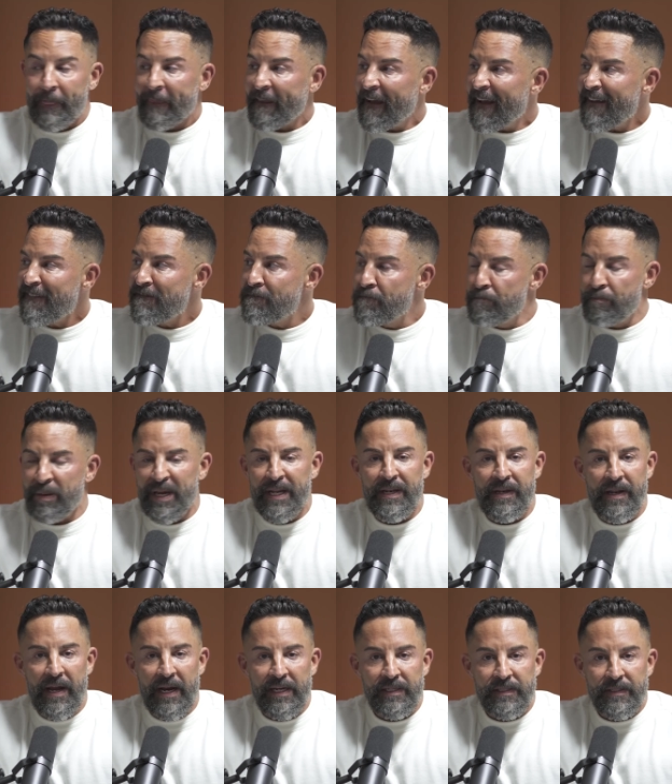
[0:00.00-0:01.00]
I've
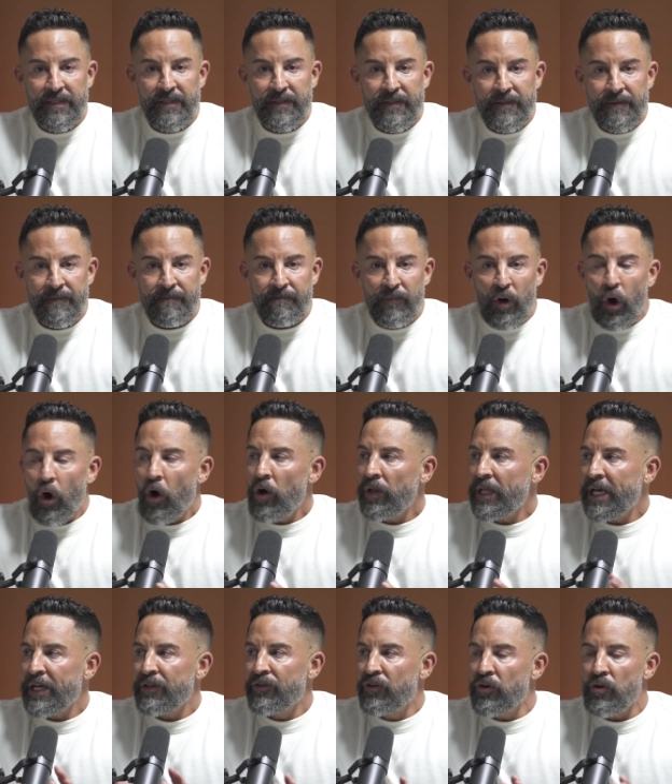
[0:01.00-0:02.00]
been nice. All
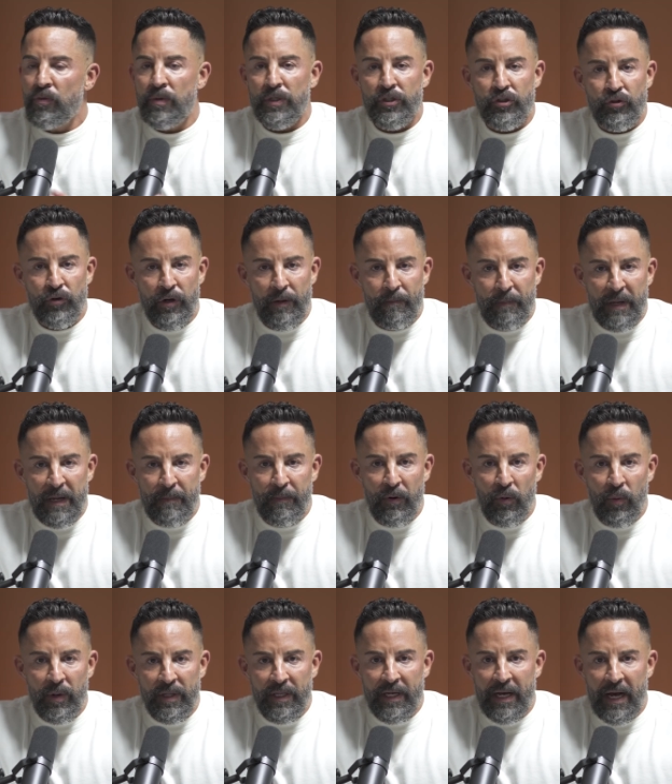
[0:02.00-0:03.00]
I do is treat
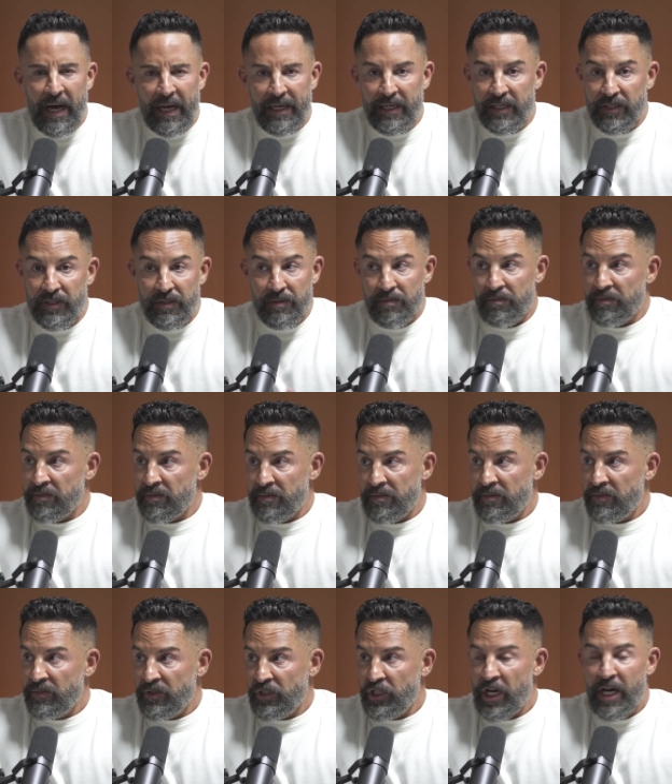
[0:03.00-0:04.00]
people with kindness.
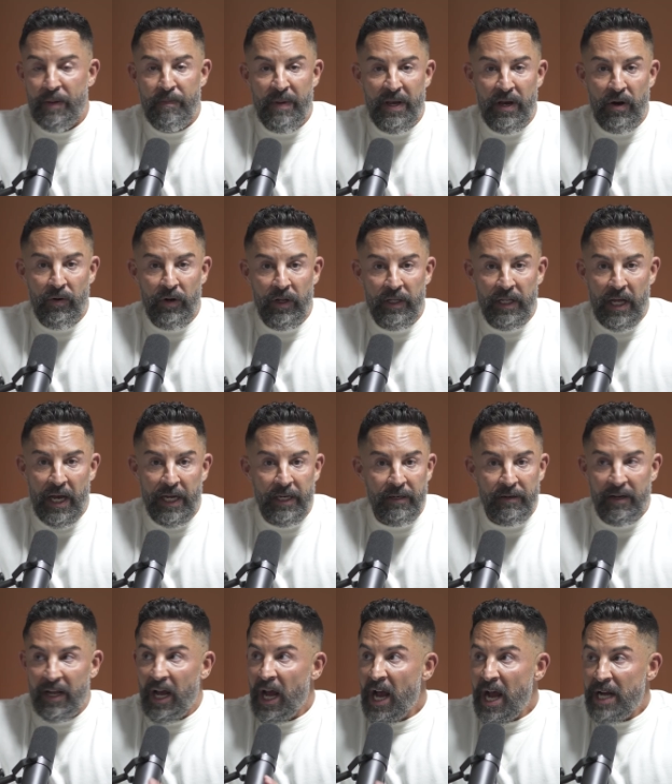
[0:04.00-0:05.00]
Check me out online.
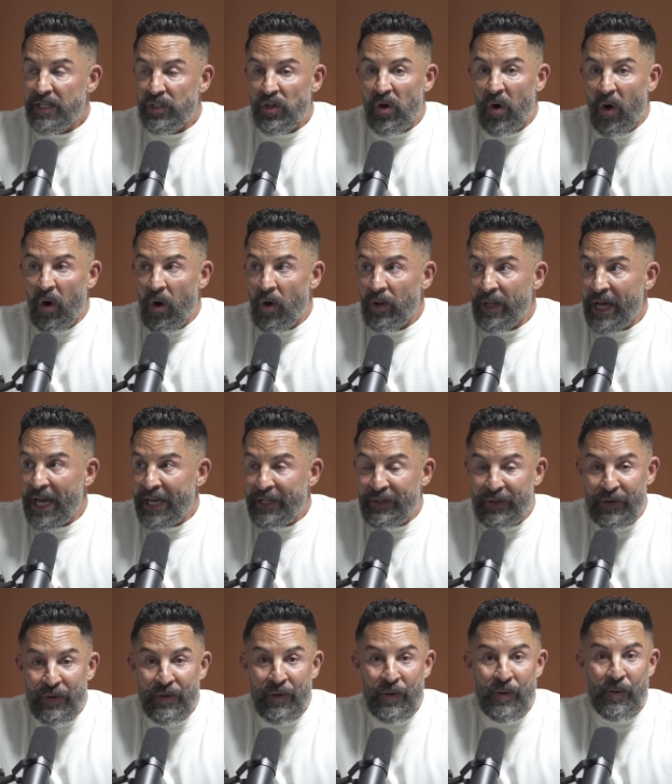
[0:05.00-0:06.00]
That's all I
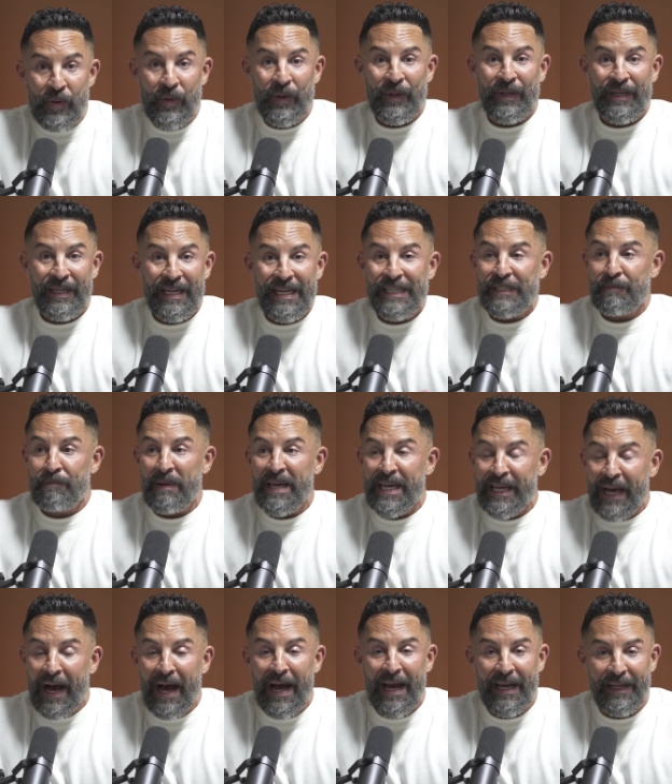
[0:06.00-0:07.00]
do is be
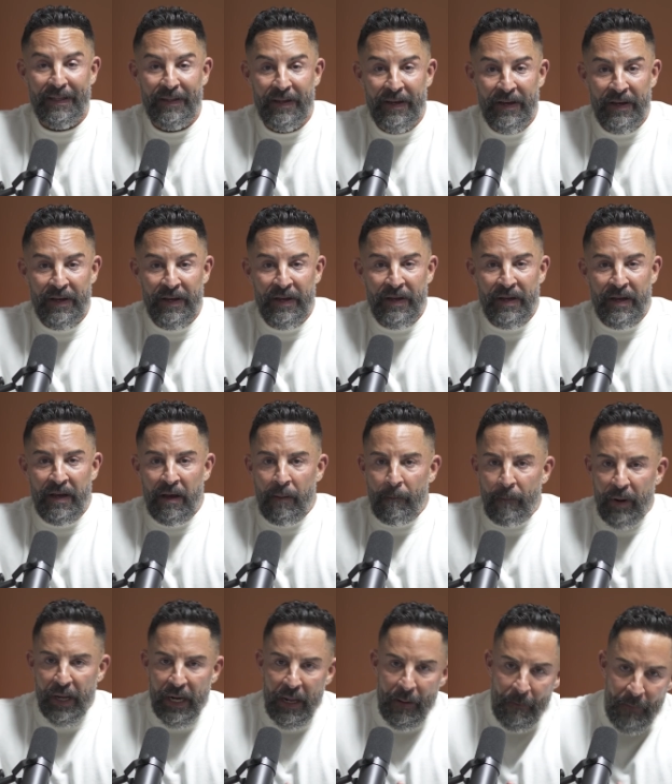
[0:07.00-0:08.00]
kind.
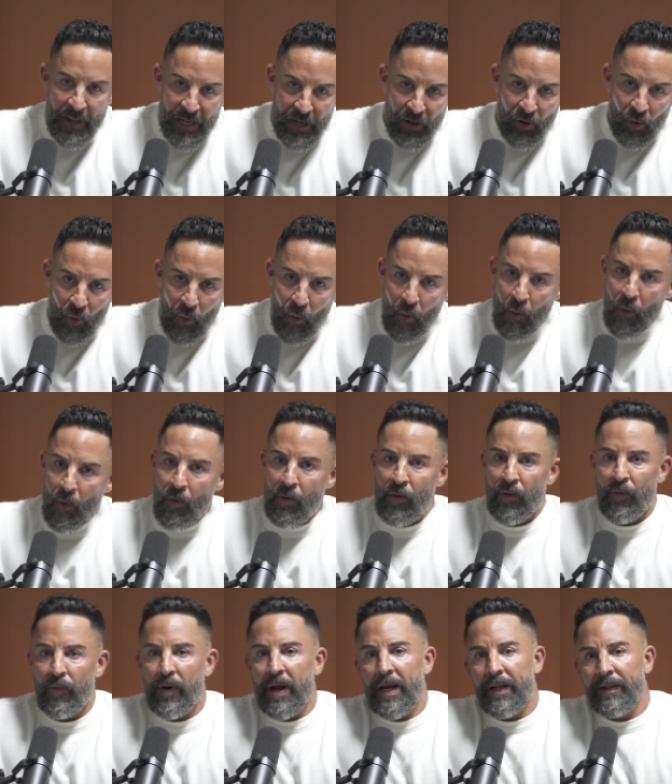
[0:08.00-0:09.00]
But I'm in a
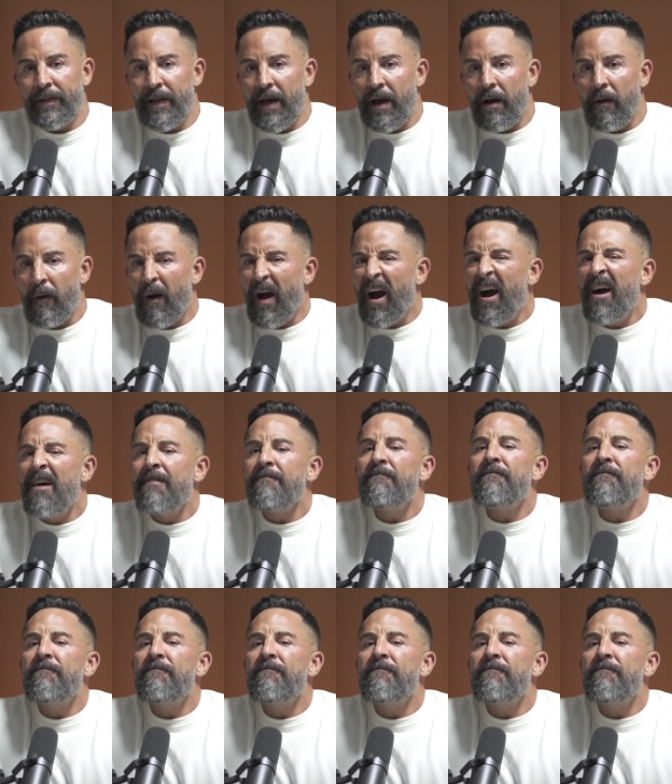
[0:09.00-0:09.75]
corner right now. I'm